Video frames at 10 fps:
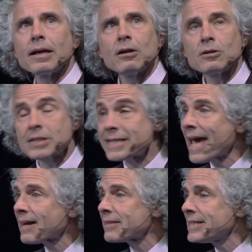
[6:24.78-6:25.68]
and I'll
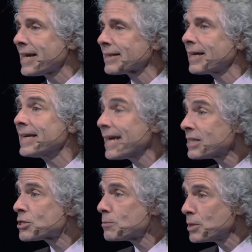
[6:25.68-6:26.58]
stack the deck
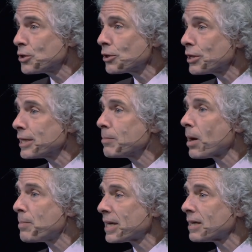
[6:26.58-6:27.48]
against modernity
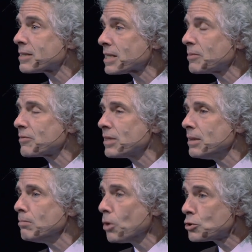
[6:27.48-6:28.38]
by picking some of
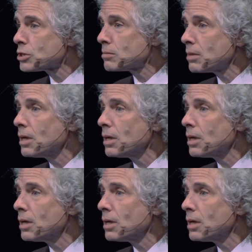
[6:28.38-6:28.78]
the most